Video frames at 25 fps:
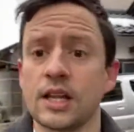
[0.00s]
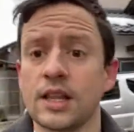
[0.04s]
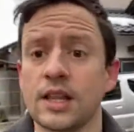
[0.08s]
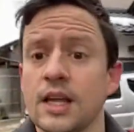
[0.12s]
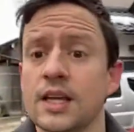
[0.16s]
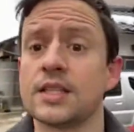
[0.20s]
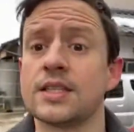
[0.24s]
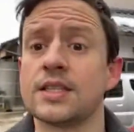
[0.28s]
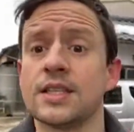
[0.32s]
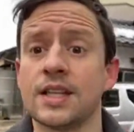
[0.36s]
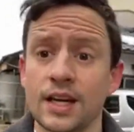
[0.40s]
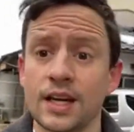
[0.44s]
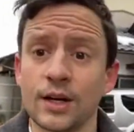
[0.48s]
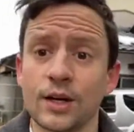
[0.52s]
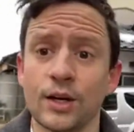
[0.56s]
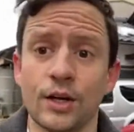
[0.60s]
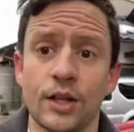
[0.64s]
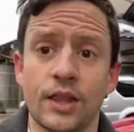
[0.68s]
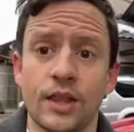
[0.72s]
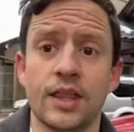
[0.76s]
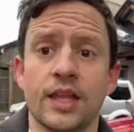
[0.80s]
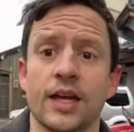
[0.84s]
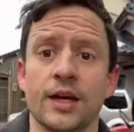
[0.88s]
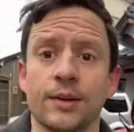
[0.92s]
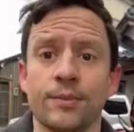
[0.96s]
that's not a good
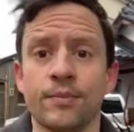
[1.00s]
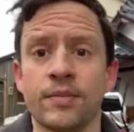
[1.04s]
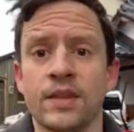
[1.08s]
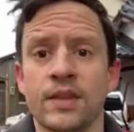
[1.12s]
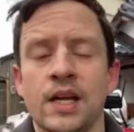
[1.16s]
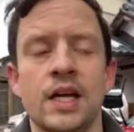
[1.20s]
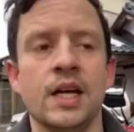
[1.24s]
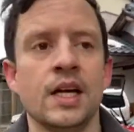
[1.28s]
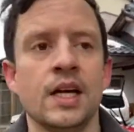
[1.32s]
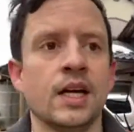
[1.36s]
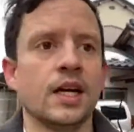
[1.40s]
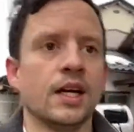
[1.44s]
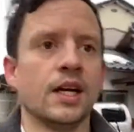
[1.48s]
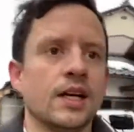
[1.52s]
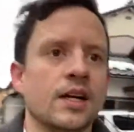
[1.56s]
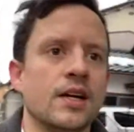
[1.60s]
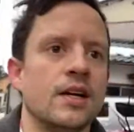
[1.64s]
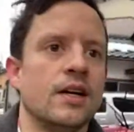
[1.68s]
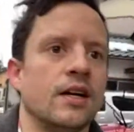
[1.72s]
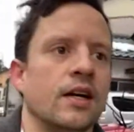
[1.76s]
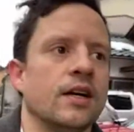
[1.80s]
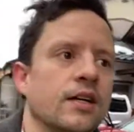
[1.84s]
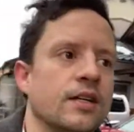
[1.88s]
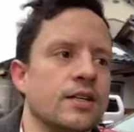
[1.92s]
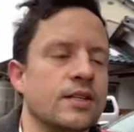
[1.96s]
thing.
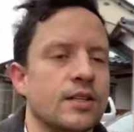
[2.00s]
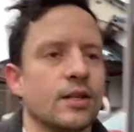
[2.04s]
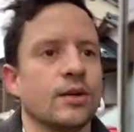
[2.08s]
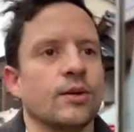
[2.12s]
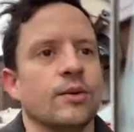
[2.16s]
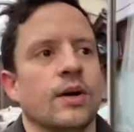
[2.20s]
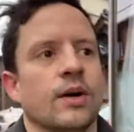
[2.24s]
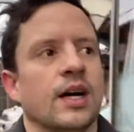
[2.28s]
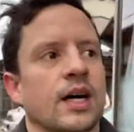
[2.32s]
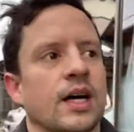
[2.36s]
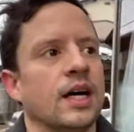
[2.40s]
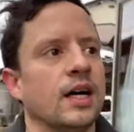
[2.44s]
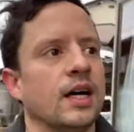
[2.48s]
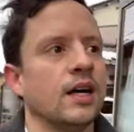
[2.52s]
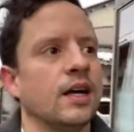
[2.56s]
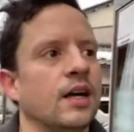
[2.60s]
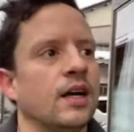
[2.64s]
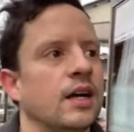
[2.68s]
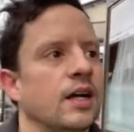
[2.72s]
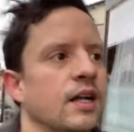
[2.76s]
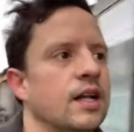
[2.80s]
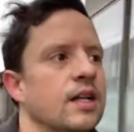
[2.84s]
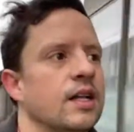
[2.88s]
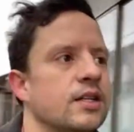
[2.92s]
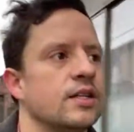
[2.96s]
So
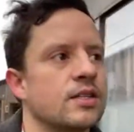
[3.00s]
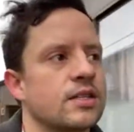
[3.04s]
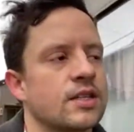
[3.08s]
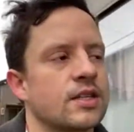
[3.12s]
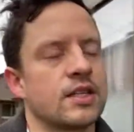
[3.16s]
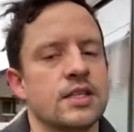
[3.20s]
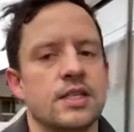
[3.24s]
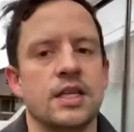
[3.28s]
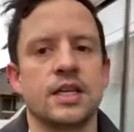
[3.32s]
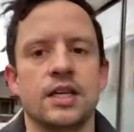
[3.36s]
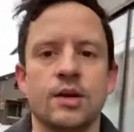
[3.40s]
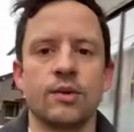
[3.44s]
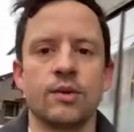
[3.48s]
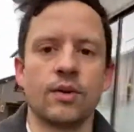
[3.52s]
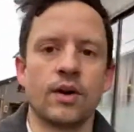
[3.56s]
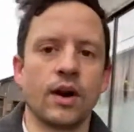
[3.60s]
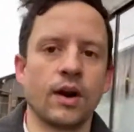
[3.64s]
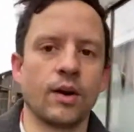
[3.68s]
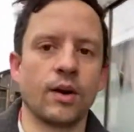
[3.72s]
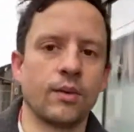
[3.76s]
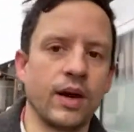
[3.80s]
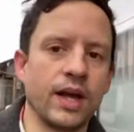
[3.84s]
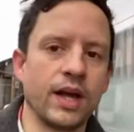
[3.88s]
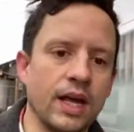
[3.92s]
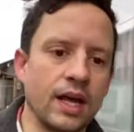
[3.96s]
let's just continue on our
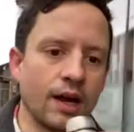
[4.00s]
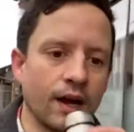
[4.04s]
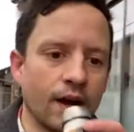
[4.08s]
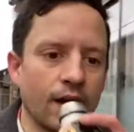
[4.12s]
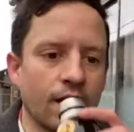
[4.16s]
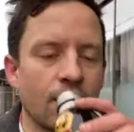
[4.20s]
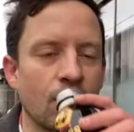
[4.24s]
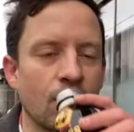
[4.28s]
way here.